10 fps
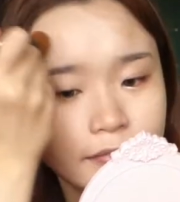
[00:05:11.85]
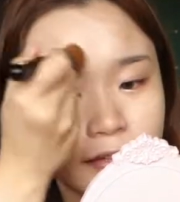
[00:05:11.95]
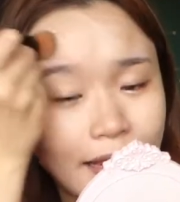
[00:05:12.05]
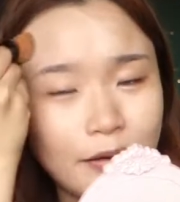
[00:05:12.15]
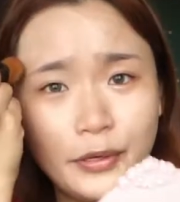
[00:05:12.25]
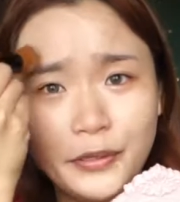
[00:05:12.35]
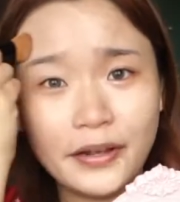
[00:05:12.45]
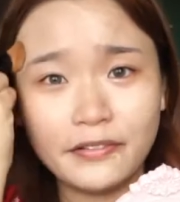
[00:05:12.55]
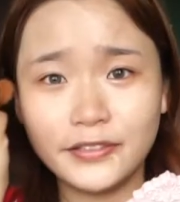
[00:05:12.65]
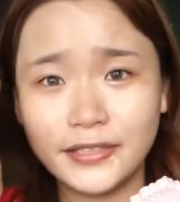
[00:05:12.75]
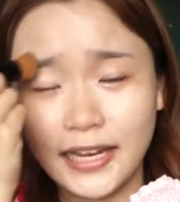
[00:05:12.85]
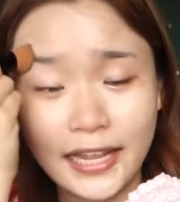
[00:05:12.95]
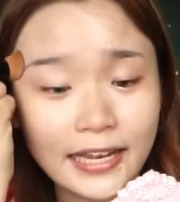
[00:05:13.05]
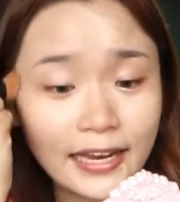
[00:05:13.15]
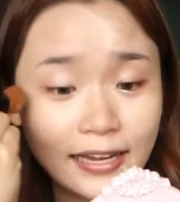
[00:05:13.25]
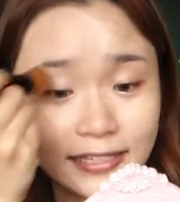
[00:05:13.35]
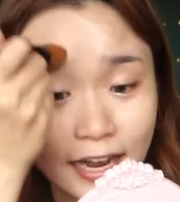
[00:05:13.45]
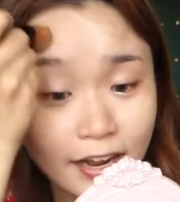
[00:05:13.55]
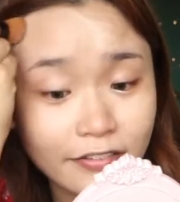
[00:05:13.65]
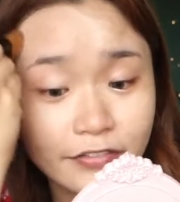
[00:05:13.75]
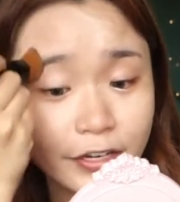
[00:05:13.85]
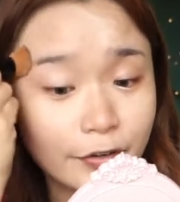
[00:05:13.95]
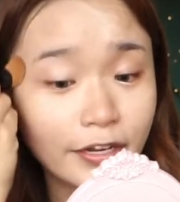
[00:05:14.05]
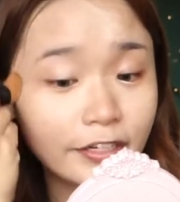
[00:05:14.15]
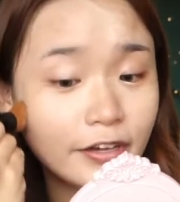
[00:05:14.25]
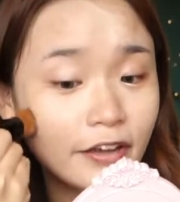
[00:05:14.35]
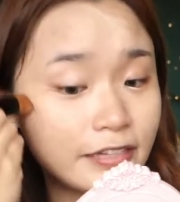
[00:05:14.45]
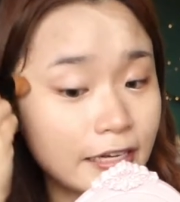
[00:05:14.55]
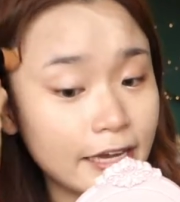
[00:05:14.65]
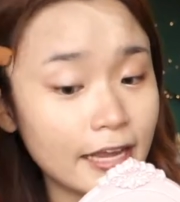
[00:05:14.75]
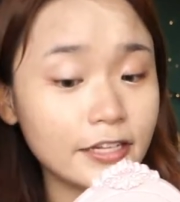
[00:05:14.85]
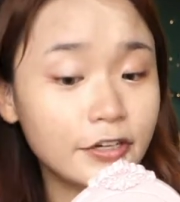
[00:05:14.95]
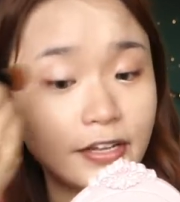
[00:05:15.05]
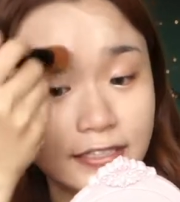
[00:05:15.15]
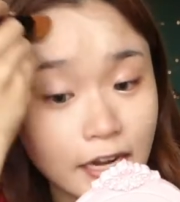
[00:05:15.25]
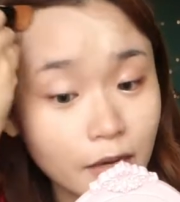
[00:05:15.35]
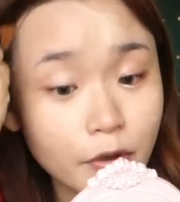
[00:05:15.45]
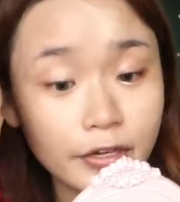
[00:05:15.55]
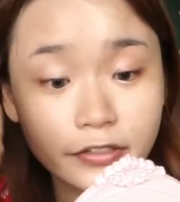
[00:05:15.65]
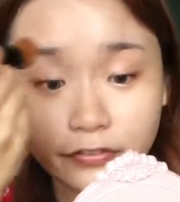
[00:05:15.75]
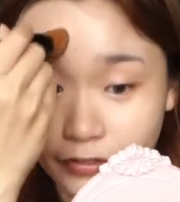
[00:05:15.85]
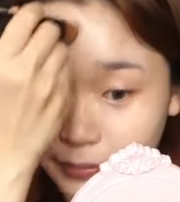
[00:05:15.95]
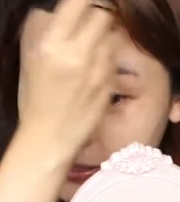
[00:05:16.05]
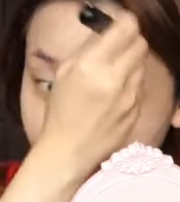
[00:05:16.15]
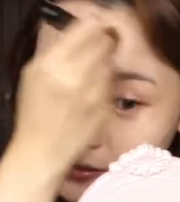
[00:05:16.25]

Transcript: And when you have to delete an entire video that you have dedicated your entire morning to filming.